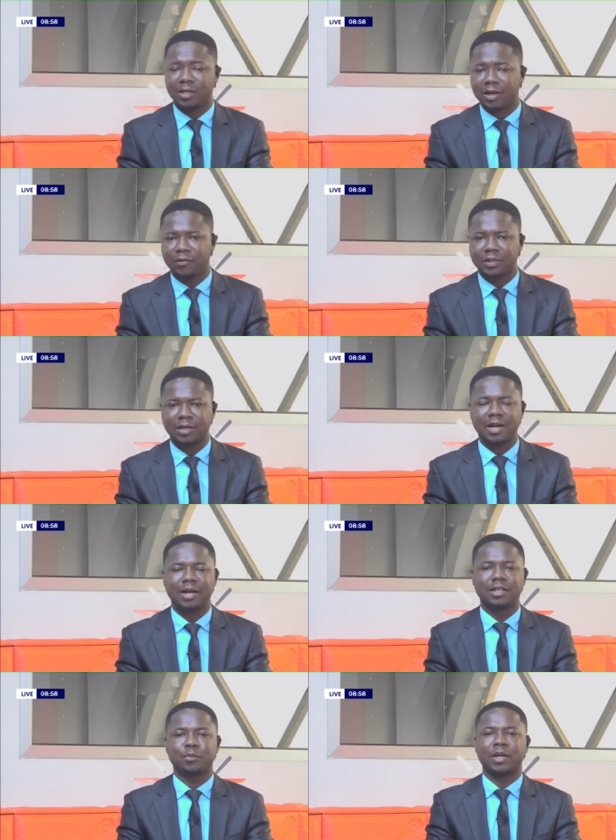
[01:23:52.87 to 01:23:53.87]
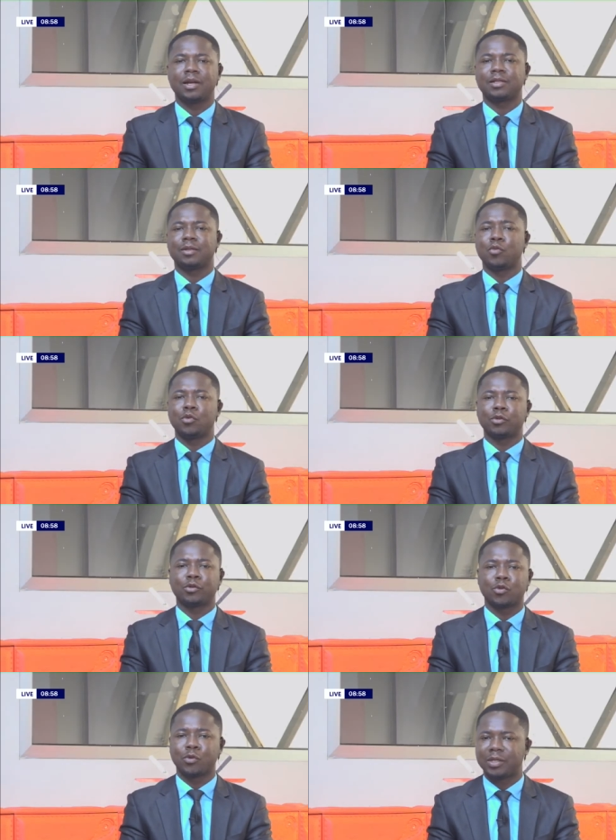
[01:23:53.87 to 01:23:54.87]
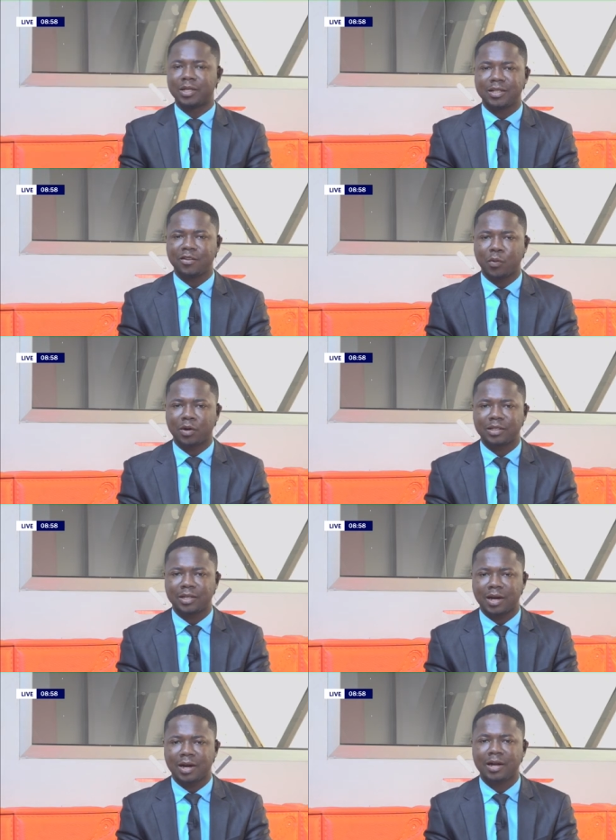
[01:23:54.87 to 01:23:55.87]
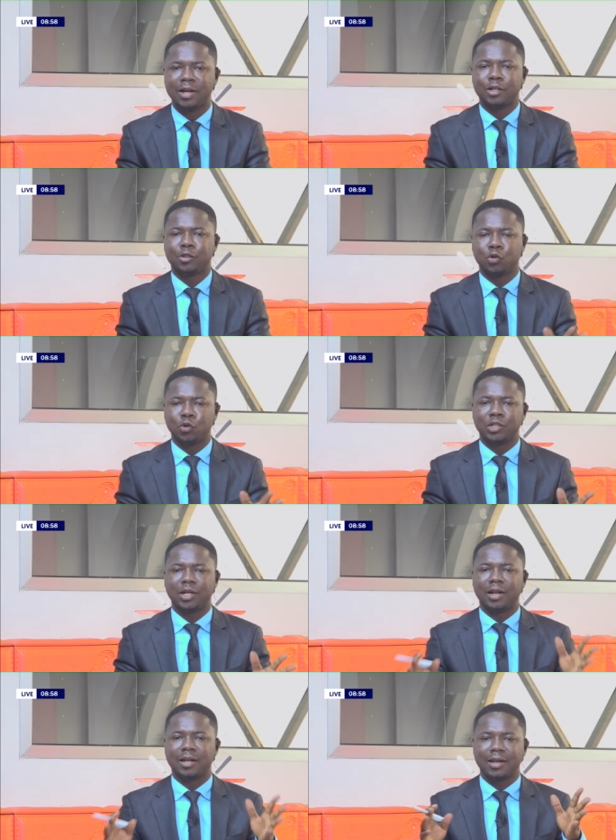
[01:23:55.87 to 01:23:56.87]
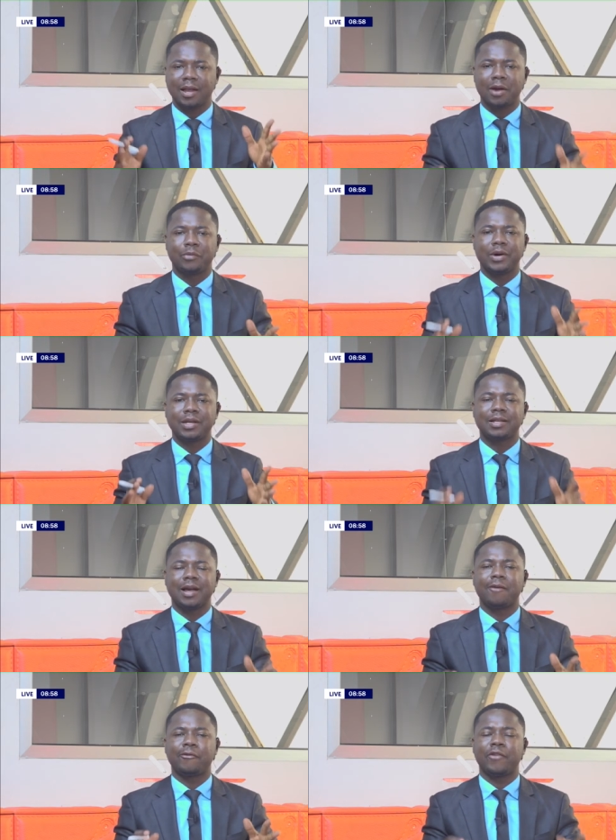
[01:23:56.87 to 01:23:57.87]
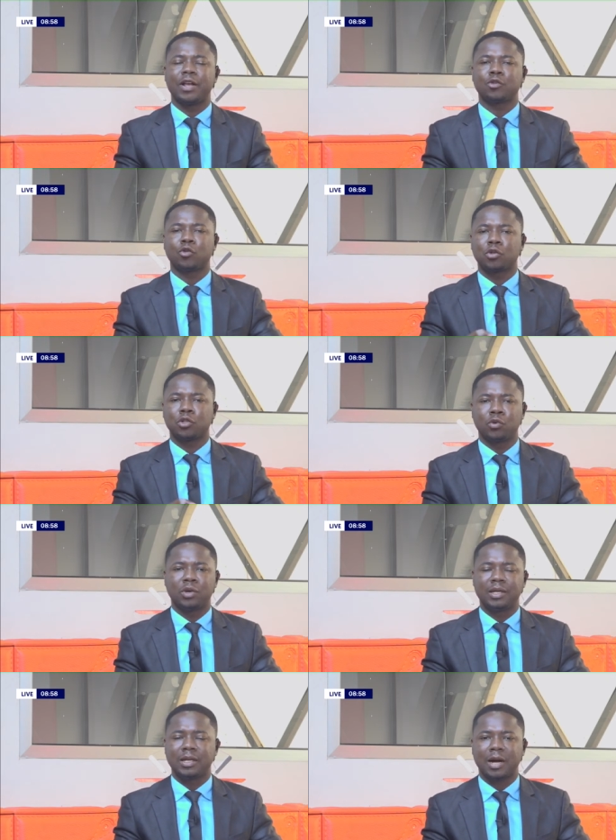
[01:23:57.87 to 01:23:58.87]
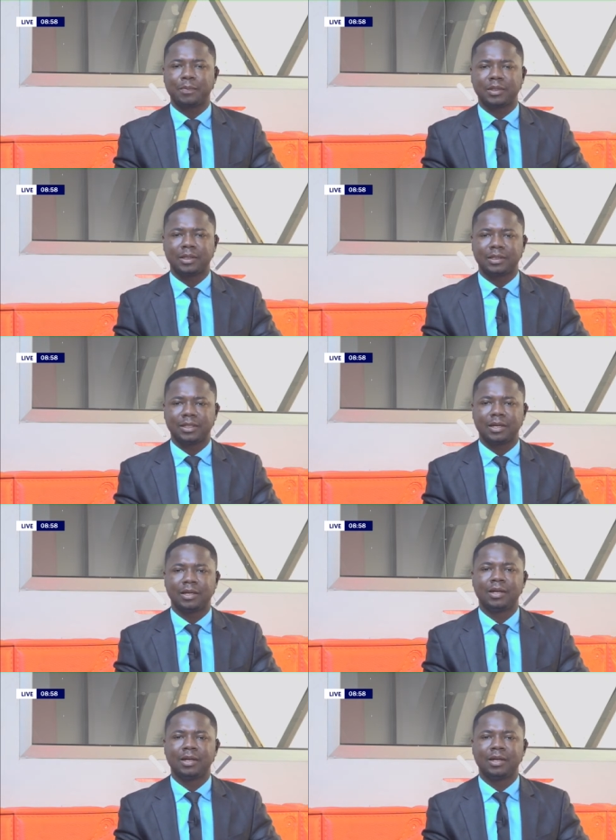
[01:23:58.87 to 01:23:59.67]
television Ghana's biggest and most authoritative political social and current affairs talk show in the capital there